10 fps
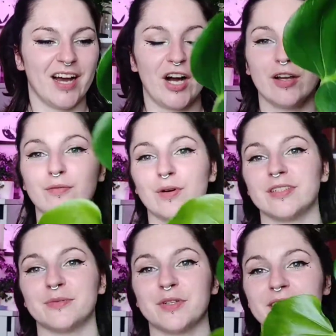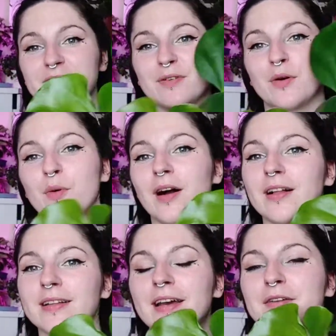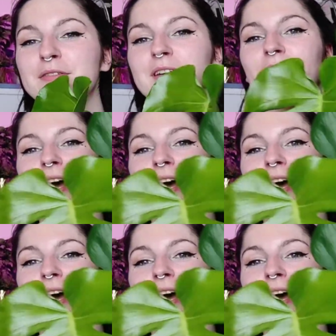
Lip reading: I've wanted one of these for a while now,